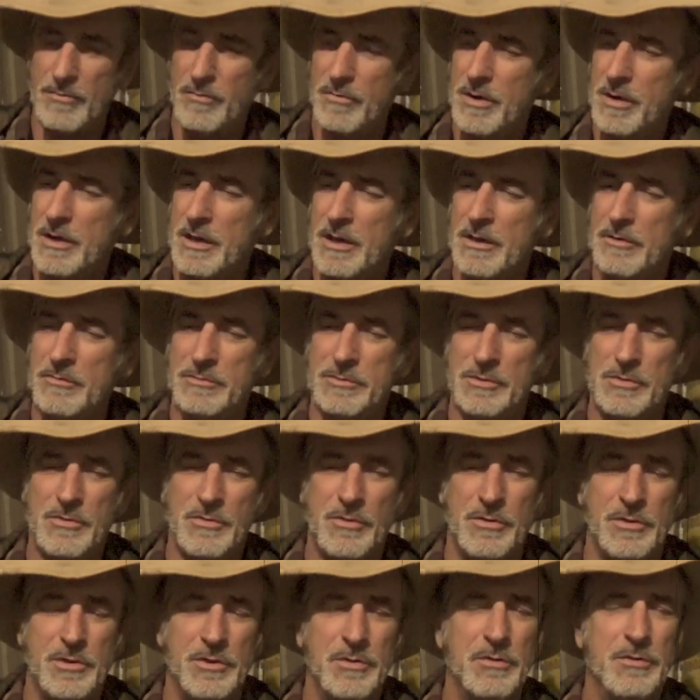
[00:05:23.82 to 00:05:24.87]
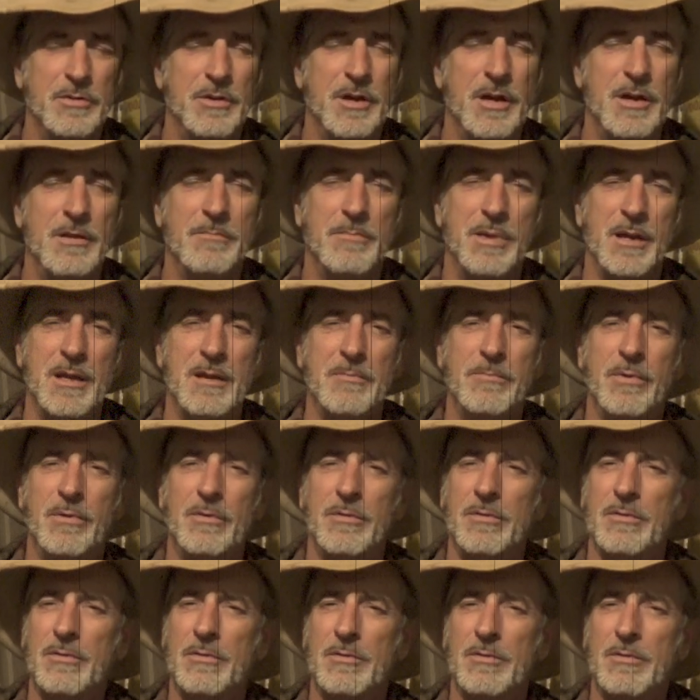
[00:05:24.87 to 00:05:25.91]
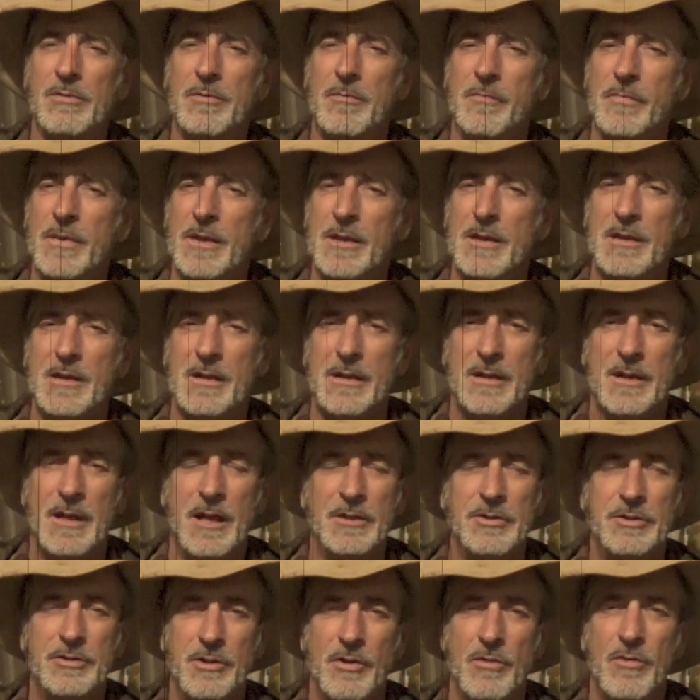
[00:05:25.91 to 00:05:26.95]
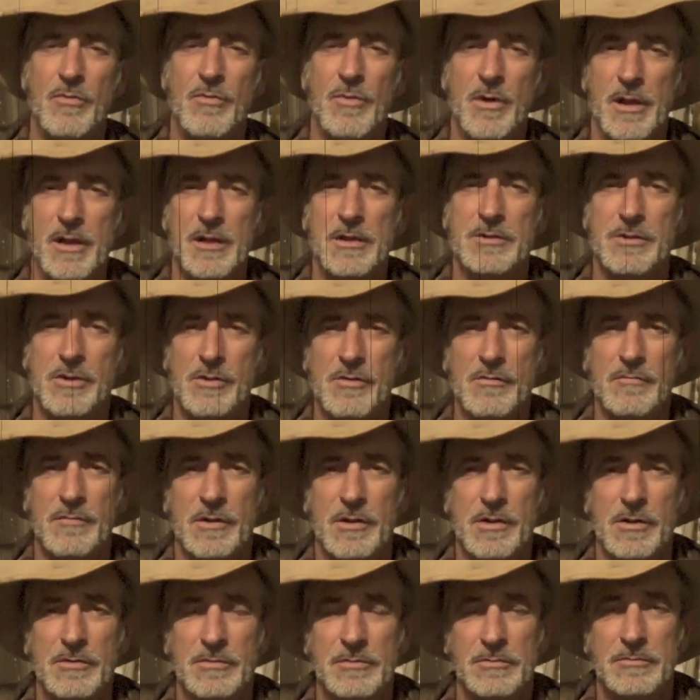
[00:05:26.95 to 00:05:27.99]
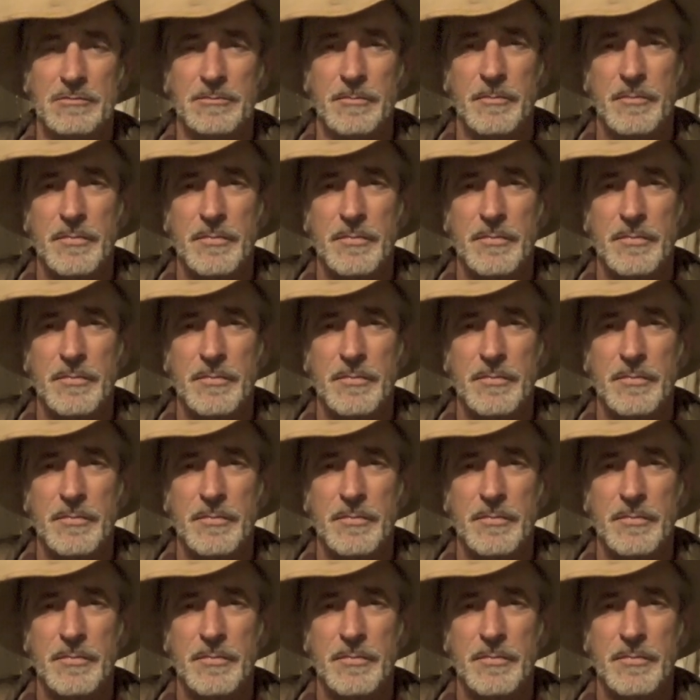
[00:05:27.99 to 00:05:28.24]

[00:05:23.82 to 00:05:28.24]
what he was going to do to them people that stole his overcoat.